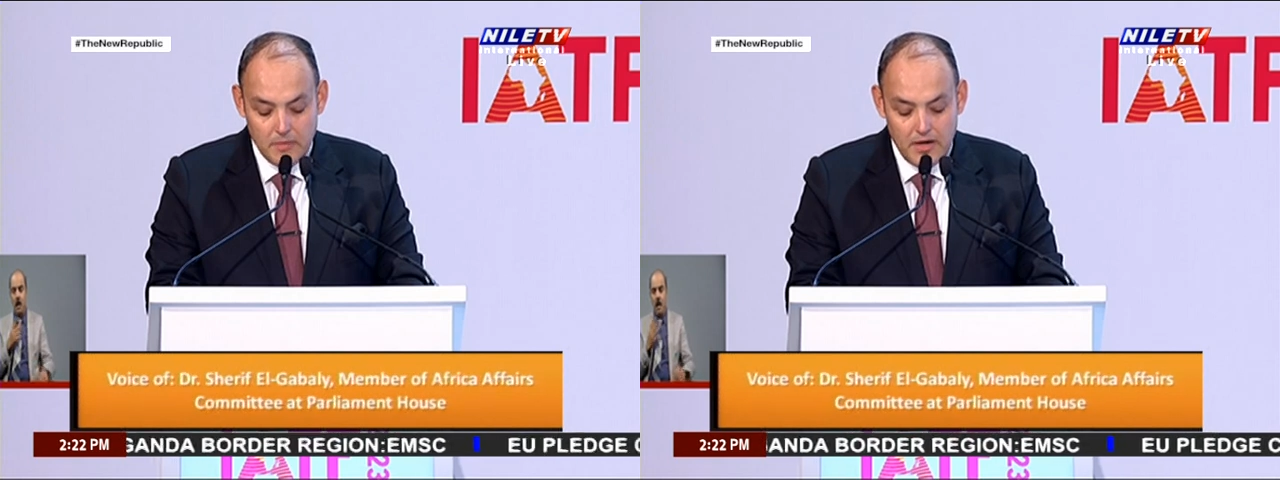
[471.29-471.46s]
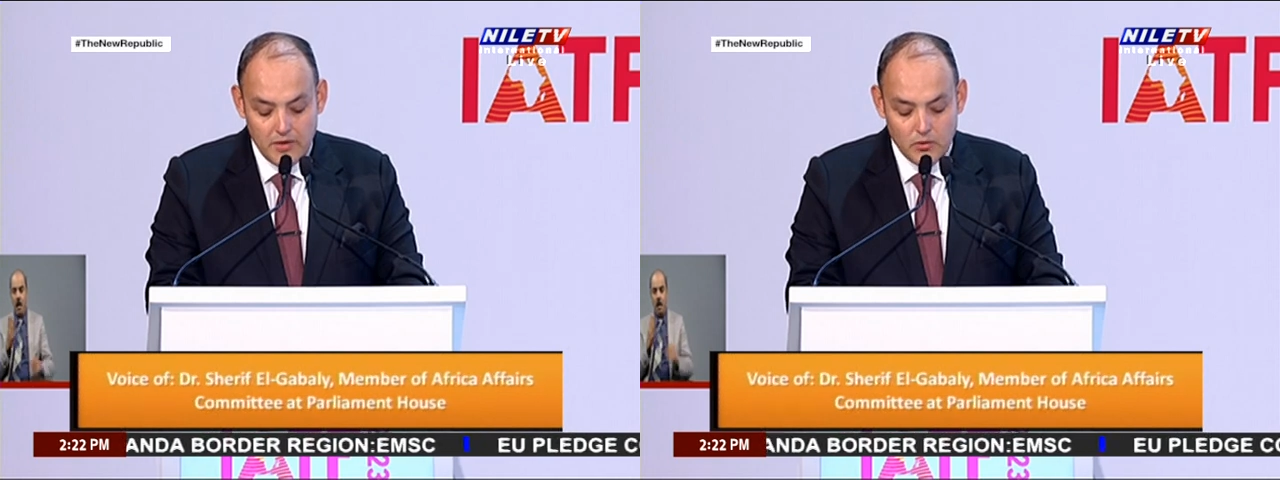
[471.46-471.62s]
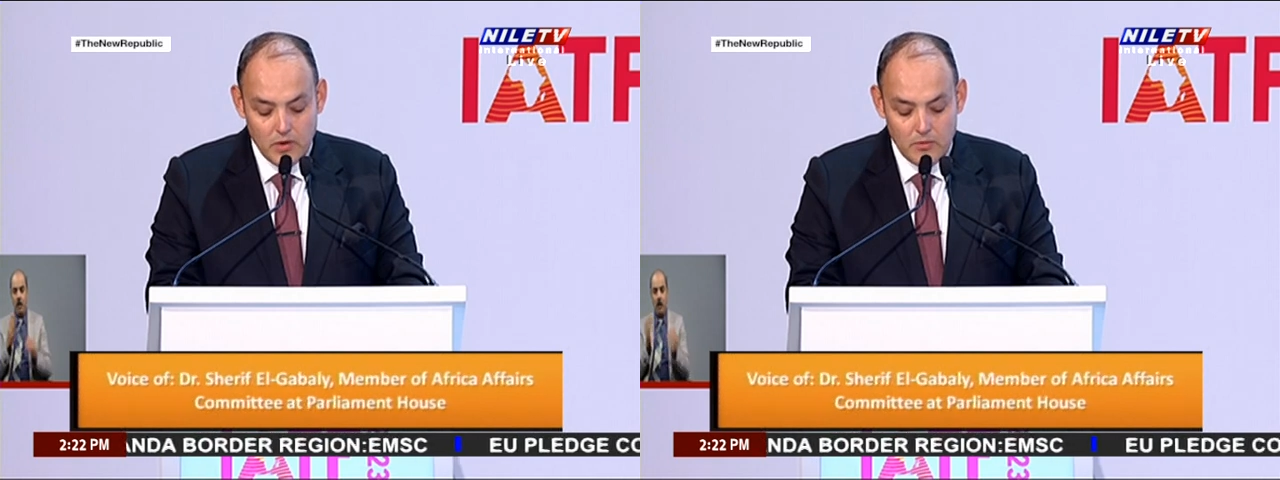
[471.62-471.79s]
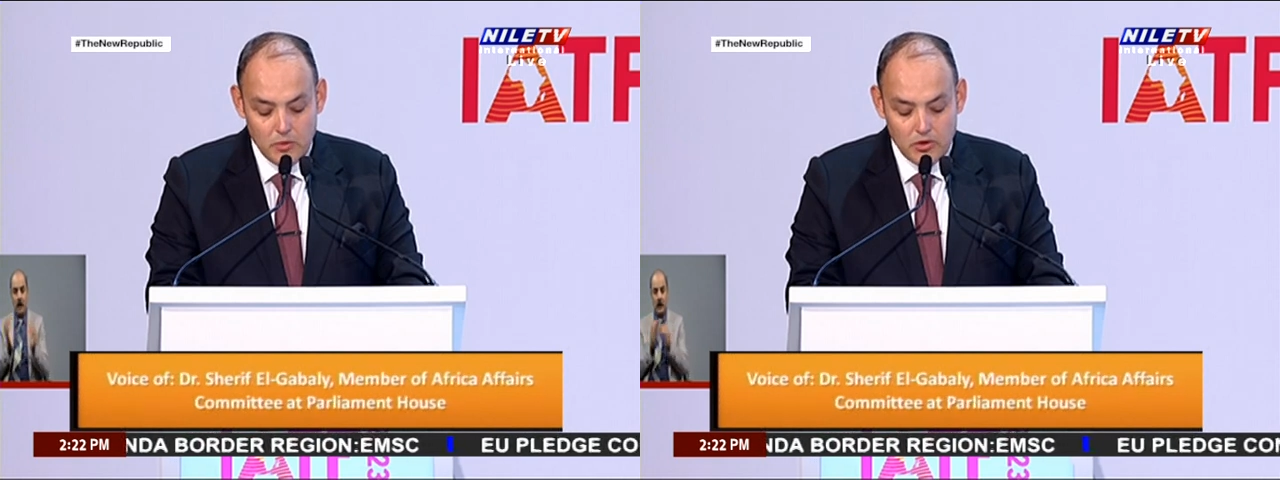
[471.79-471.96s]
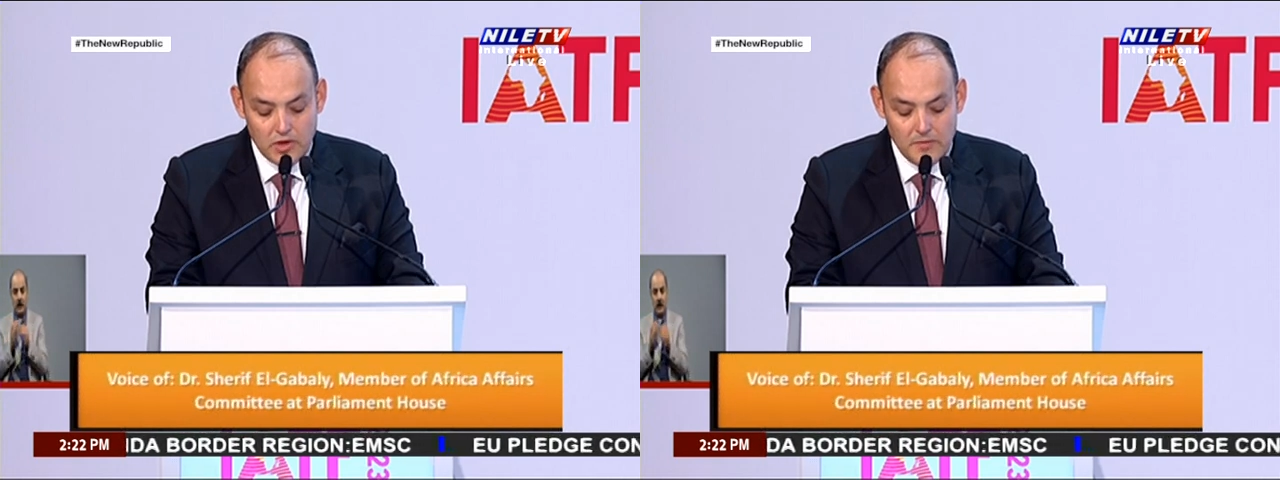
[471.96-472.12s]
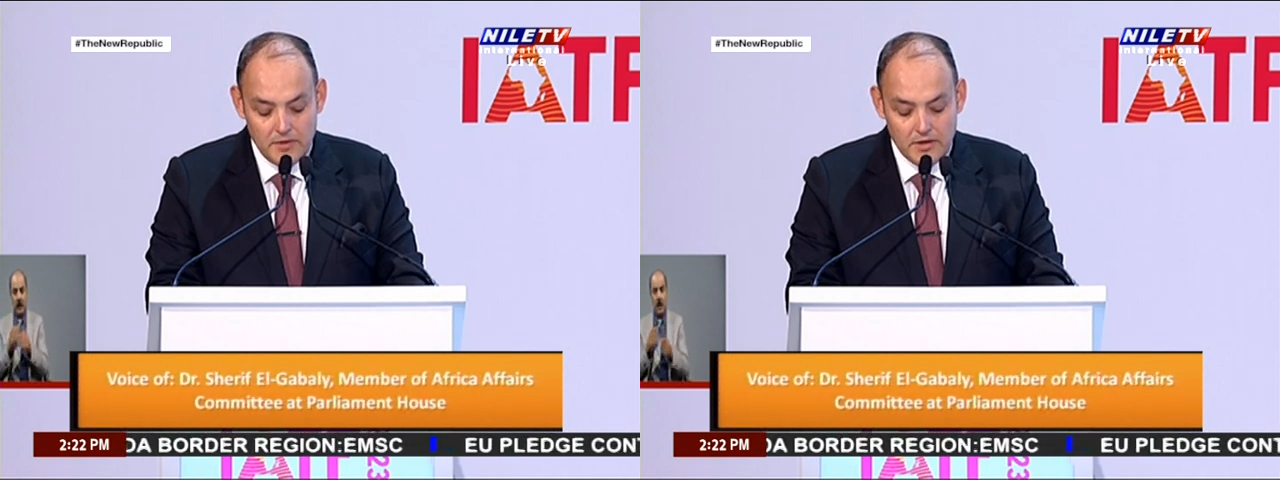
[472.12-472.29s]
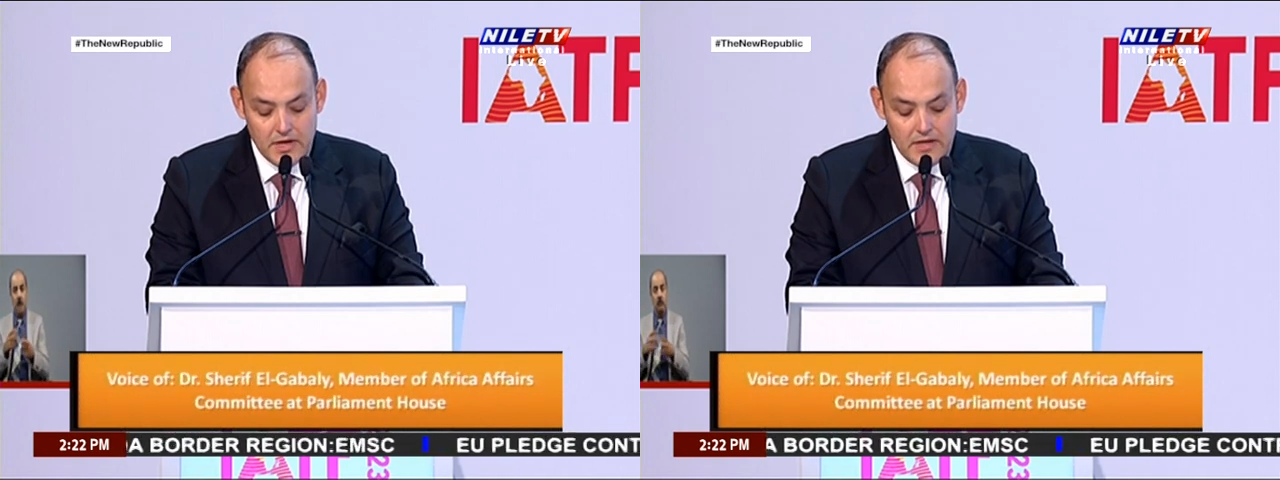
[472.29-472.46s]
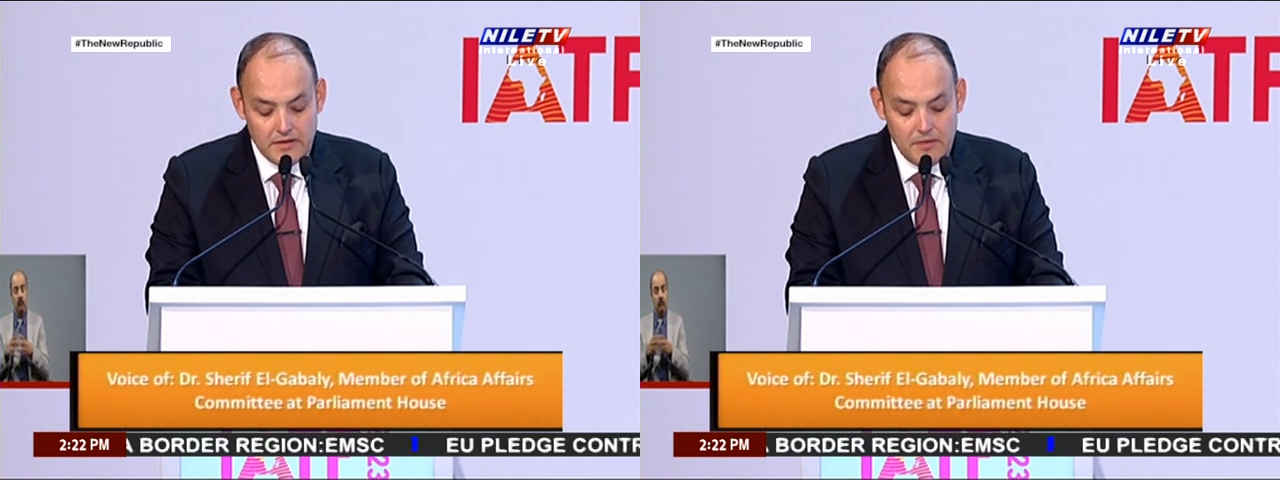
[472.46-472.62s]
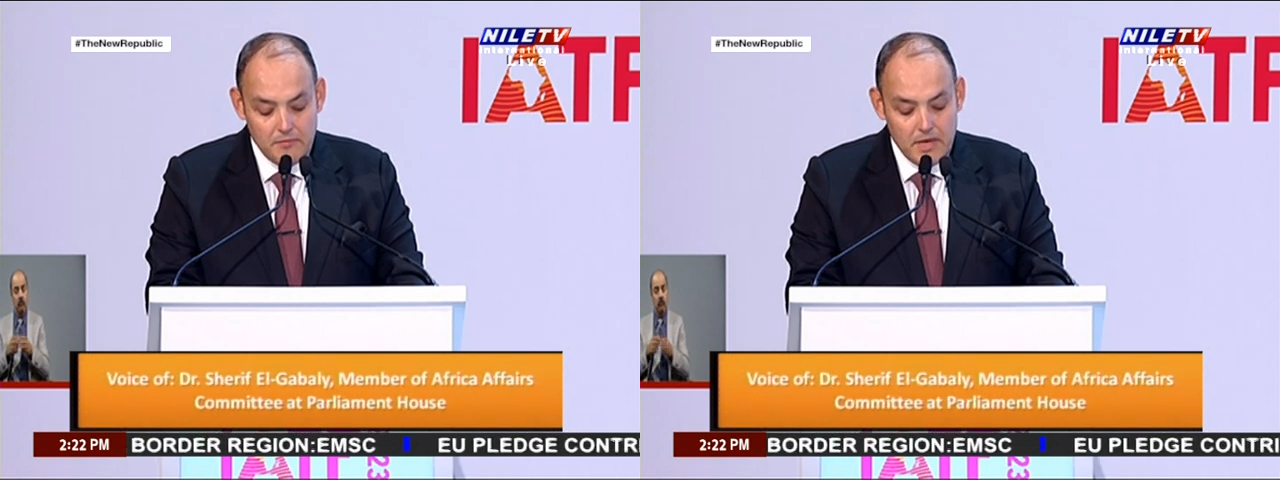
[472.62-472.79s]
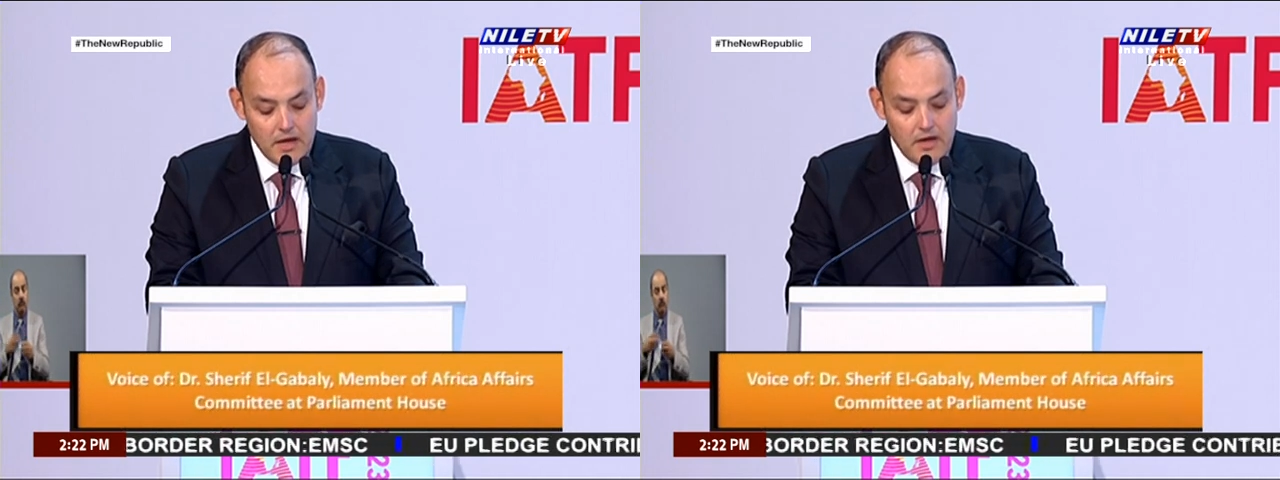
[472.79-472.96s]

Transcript: vast resources they have.